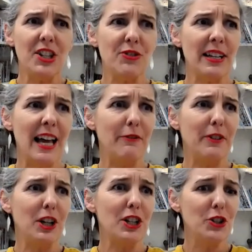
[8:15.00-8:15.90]
It's really hard for
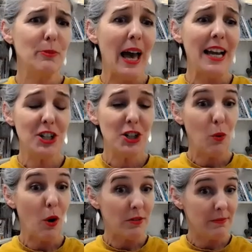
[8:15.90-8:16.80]
the consumer A to know
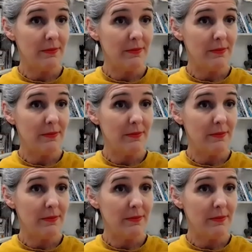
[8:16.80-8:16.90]
what